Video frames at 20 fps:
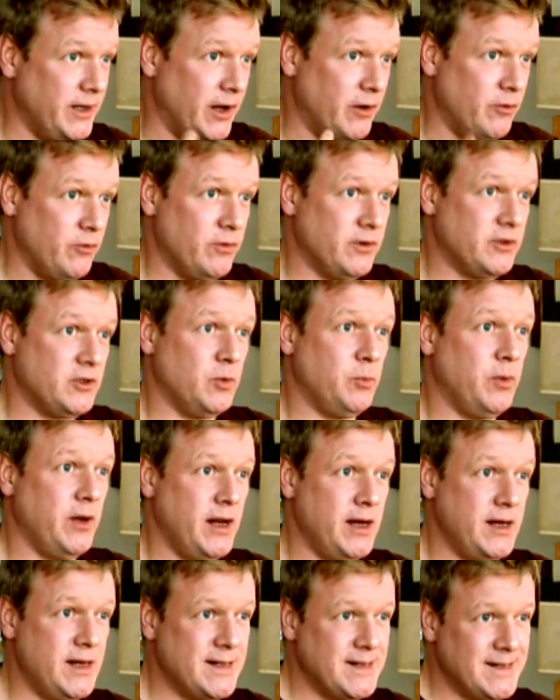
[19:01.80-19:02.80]
know, to
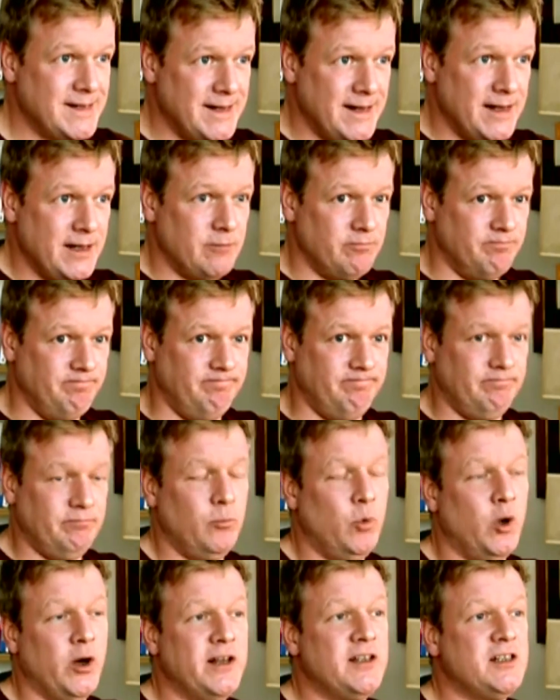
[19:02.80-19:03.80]
be
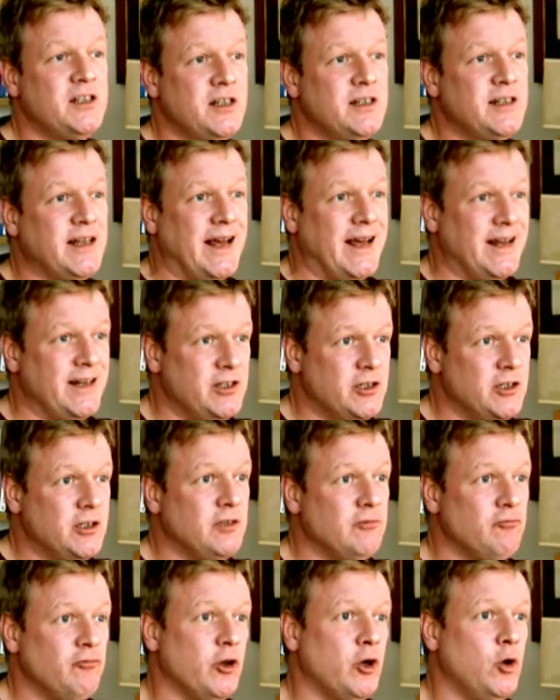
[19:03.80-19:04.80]
monitored and
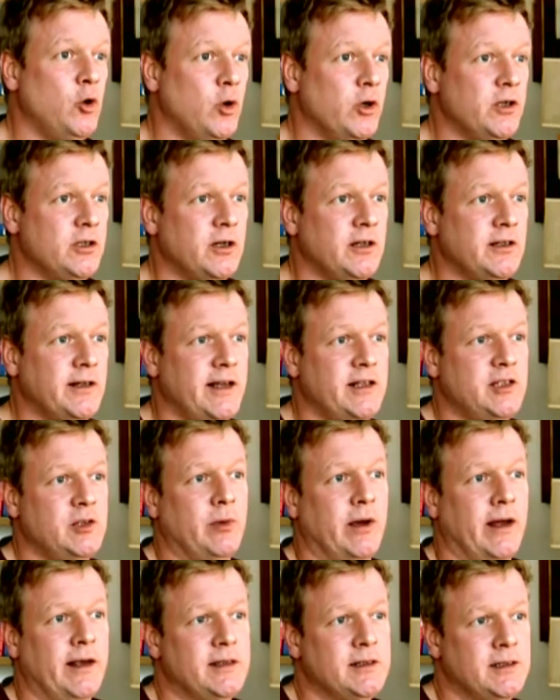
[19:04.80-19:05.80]
recorded on a
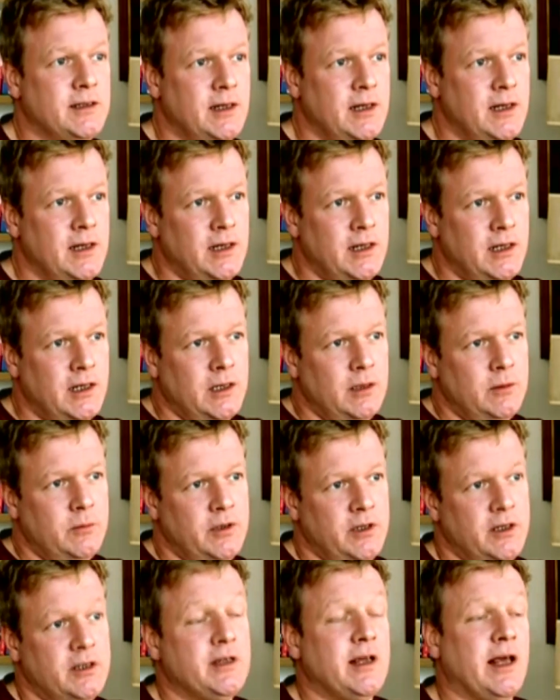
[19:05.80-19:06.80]
database,
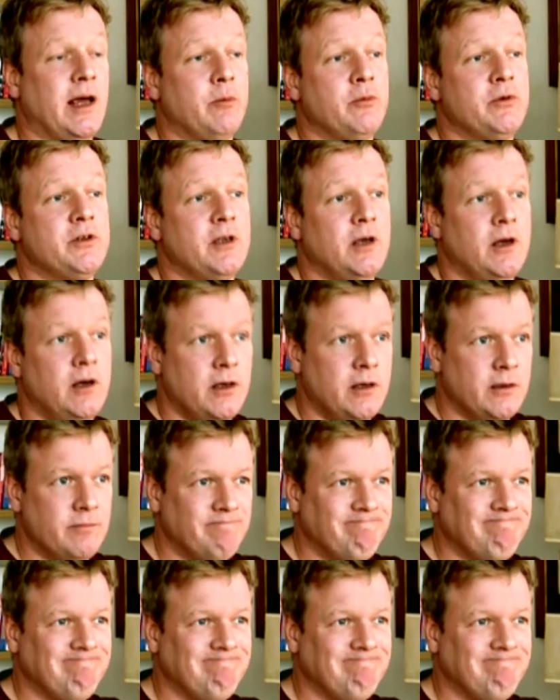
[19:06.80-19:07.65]
because cameras are